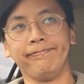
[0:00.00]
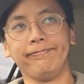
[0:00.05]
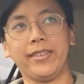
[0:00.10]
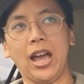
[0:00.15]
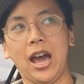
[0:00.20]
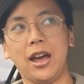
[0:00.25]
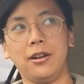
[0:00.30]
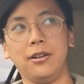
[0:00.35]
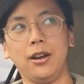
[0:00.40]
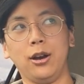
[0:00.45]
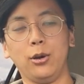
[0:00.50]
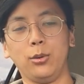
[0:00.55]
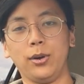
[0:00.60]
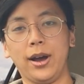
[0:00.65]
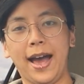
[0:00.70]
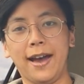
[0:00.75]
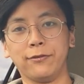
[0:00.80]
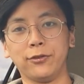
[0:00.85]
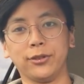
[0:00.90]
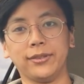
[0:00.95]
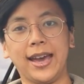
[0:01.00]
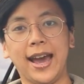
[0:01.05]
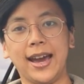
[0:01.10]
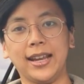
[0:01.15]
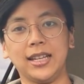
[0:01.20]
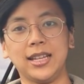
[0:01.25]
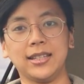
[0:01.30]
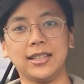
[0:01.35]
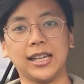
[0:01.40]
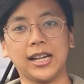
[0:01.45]
I don't know, after that,
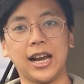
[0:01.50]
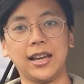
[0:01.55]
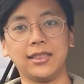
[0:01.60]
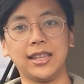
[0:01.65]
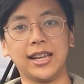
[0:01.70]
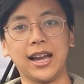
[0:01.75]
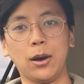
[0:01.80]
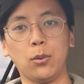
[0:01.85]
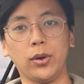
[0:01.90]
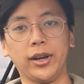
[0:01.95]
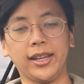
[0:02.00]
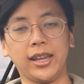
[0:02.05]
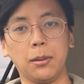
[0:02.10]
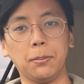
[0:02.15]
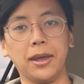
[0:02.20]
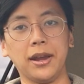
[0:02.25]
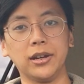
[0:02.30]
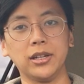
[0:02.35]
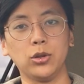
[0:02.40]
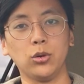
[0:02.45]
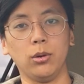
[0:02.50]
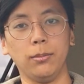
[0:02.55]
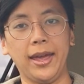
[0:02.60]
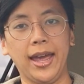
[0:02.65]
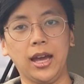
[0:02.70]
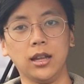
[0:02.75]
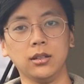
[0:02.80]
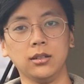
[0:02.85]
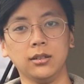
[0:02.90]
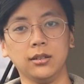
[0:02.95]
he's like, I think I want to get married to a
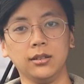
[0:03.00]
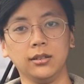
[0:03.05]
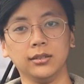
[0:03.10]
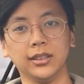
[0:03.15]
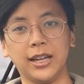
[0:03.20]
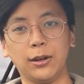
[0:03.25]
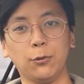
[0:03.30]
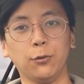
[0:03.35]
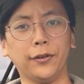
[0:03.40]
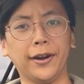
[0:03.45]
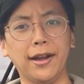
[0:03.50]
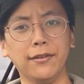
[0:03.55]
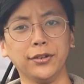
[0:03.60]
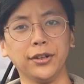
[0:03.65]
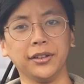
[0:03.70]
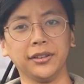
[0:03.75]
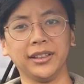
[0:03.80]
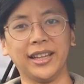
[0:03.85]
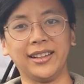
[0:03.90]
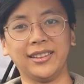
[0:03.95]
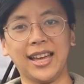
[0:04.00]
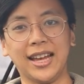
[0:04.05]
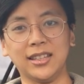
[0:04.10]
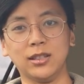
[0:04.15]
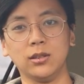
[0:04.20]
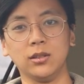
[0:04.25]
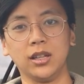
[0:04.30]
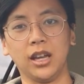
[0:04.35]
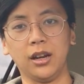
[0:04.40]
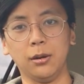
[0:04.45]
man, like, forever. Like,
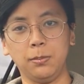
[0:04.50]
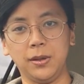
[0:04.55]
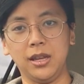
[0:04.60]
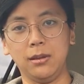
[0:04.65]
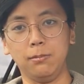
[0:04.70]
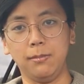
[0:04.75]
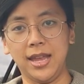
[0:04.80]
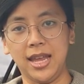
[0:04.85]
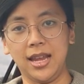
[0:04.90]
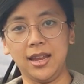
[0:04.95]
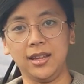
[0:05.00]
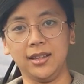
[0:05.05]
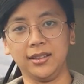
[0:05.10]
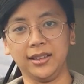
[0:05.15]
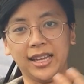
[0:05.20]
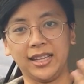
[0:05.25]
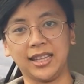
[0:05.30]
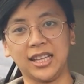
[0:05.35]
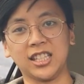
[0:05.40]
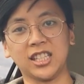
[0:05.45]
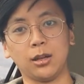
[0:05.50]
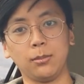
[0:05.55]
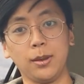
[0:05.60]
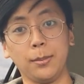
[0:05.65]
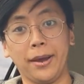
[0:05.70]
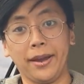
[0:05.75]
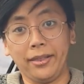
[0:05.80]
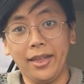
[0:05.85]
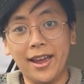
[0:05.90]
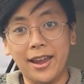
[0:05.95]
that's gonna be me. Like, that's gonna be
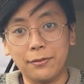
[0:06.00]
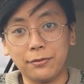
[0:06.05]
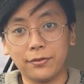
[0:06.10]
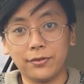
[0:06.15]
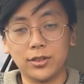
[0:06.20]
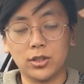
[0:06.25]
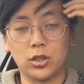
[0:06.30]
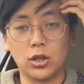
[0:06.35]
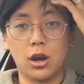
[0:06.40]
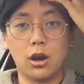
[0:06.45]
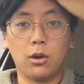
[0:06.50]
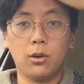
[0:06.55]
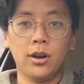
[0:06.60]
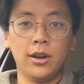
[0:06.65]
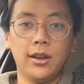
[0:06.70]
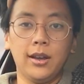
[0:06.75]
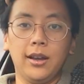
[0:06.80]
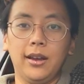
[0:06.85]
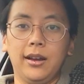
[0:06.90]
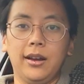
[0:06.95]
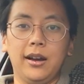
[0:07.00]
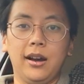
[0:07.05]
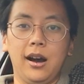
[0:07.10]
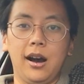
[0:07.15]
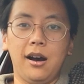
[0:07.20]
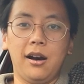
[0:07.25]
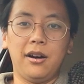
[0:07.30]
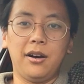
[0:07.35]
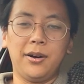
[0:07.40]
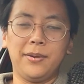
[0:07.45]
my life. So
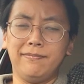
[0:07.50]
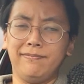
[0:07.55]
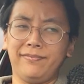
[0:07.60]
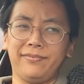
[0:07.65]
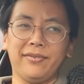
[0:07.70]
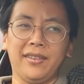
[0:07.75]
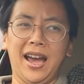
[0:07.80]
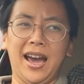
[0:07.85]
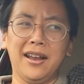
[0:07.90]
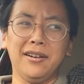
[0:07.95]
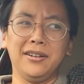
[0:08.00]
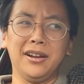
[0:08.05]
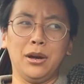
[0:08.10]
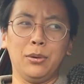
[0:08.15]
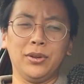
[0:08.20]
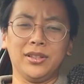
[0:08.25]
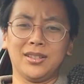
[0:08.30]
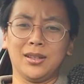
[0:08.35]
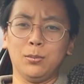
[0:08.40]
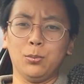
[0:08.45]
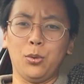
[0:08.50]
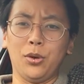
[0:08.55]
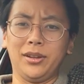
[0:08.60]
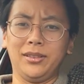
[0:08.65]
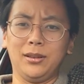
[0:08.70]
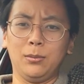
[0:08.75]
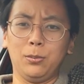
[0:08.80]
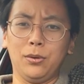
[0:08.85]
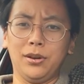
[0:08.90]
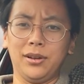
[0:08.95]
I don't know, at some point in
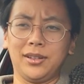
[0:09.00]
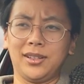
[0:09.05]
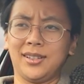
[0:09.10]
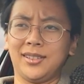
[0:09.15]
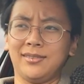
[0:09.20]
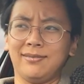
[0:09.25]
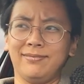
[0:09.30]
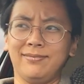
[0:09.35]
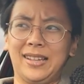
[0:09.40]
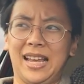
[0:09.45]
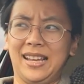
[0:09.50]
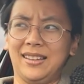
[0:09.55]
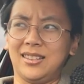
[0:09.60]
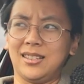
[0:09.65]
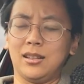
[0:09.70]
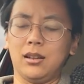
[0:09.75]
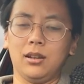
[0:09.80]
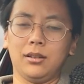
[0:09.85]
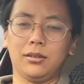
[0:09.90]
the book, it's